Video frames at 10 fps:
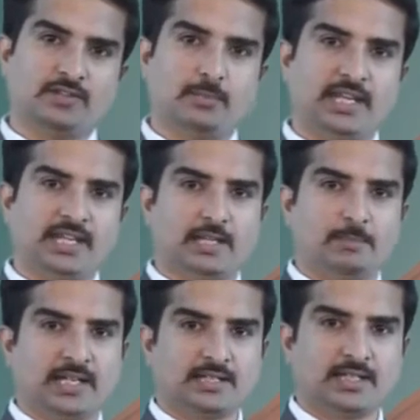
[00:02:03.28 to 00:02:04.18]
of the brachial
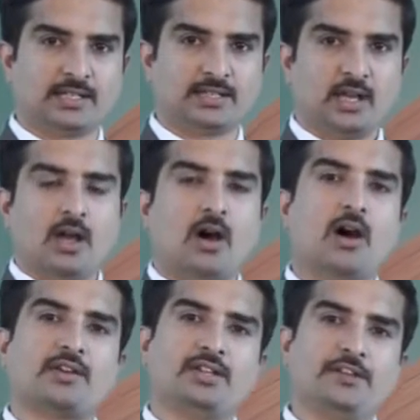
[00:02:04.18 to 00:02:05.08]
plexus
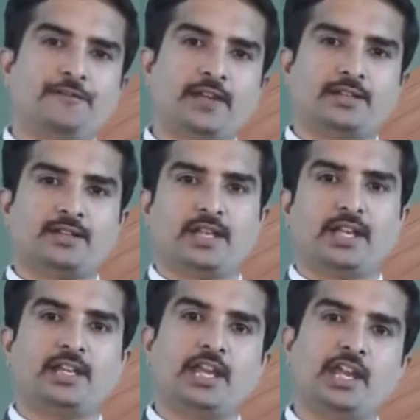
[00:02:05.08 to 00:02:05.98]
are different
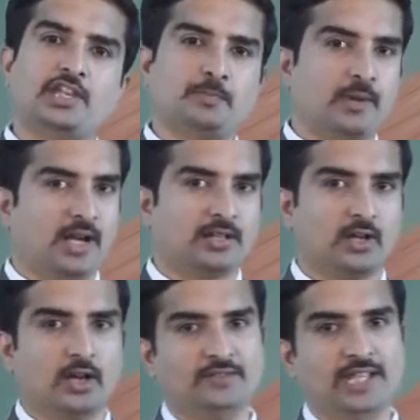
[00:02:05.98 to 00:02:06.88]
in each part
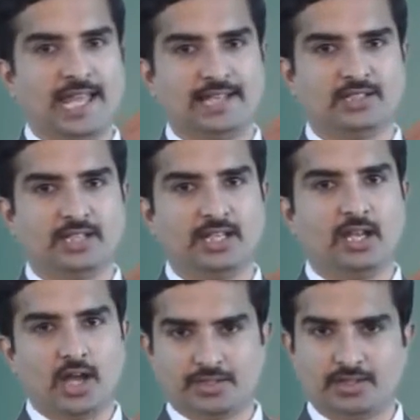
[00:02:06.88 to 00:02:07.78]
of the axillary
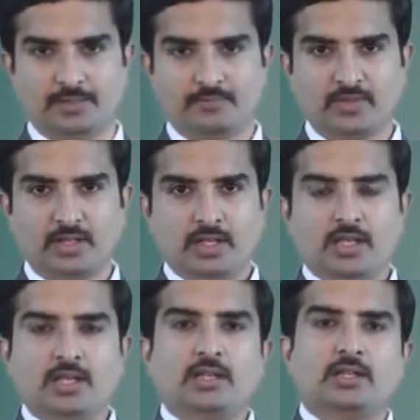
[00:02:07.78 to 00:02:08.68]
artery.
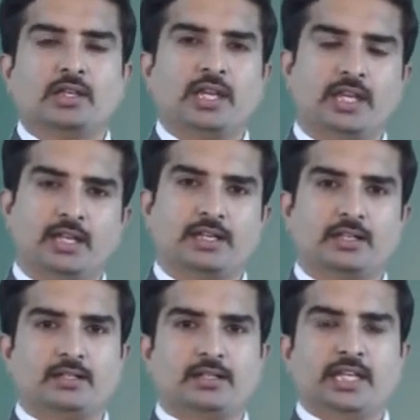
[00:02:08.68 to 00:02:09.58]
Here
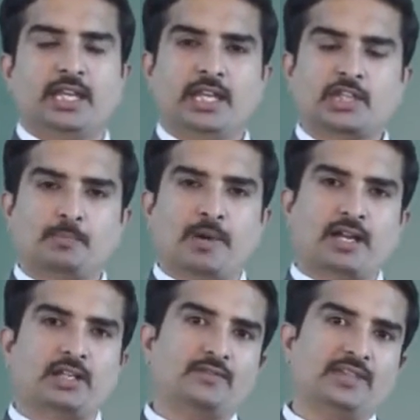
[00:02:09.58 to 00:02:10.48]
each
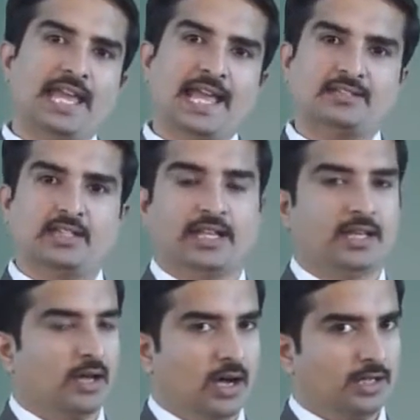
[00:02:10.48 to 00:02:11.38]
part of the
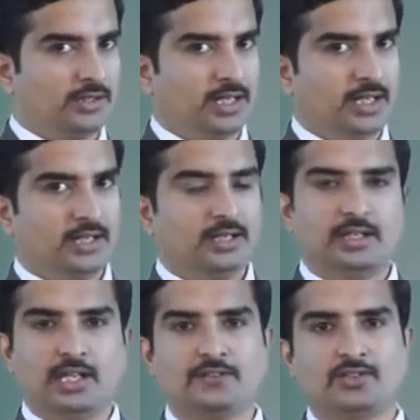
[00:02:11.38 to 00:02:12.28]
axillary artery
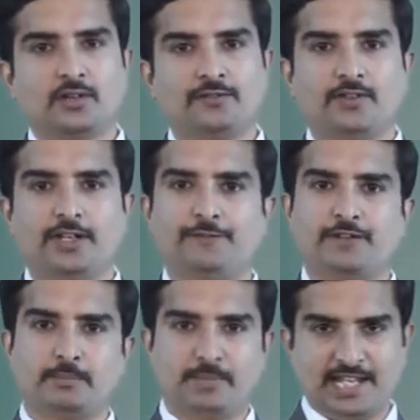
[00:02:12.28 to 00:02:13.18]
gives off
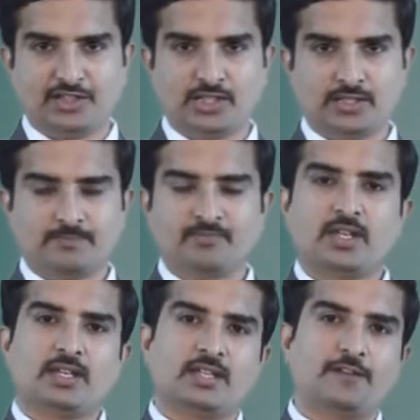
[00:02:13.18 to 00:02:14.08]
different branches.
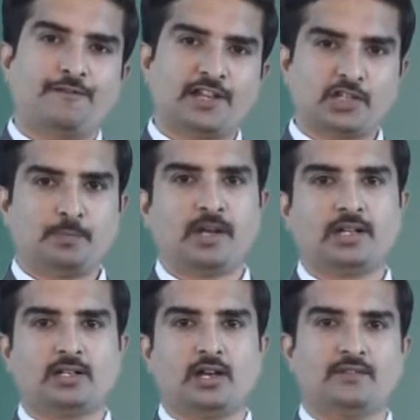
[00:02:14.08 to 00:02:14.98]
The first
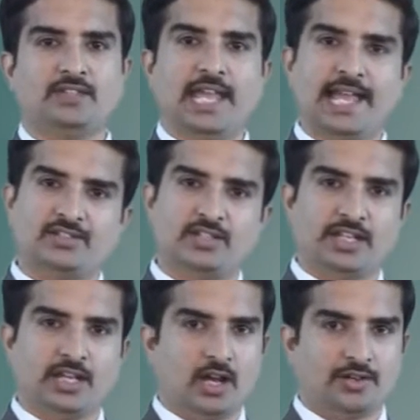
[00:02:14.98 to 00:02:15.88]
part of the
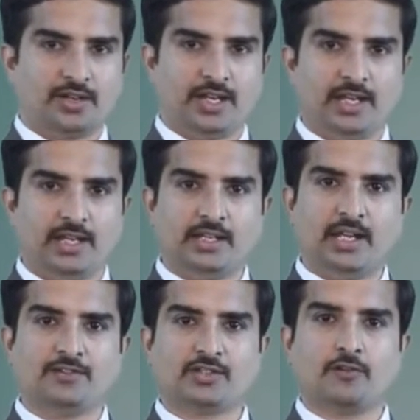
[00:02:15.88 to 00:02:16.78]
axillary artery
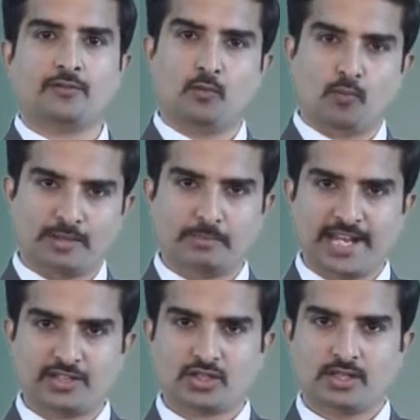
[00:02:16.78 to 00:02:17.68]
gives off one
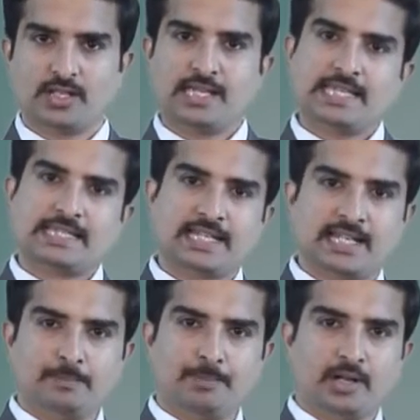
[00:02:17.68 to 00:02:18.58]
branch,
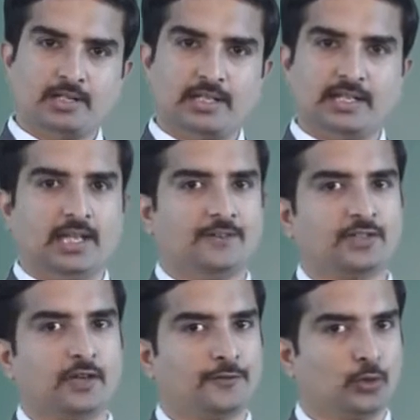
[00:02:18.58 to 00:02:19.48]
second part
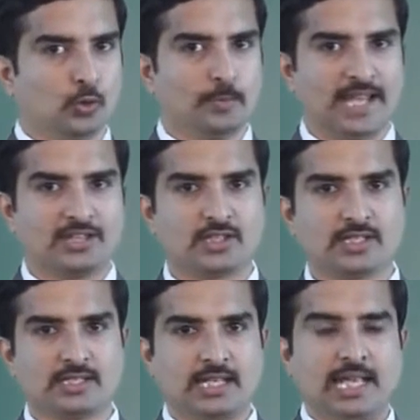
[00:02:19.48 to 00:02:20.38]
gives off two
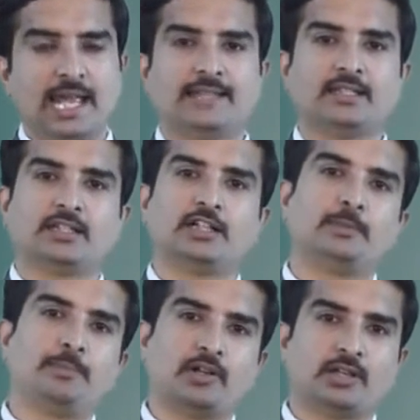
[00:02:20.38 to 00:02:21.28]
branches, and the
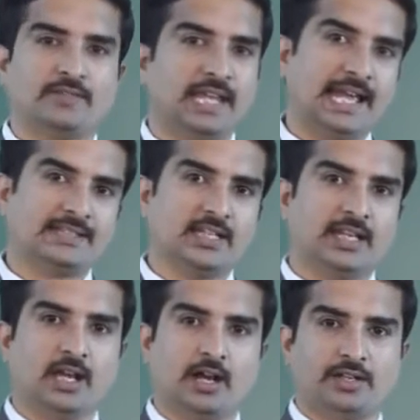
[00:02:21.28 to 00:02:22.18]
third part of the
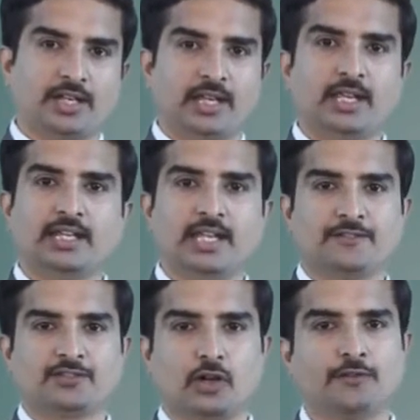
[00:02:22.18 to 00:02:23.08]
axillary artery
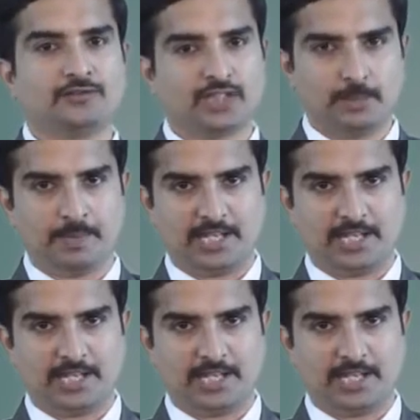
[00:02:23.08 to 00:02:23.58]
gives off three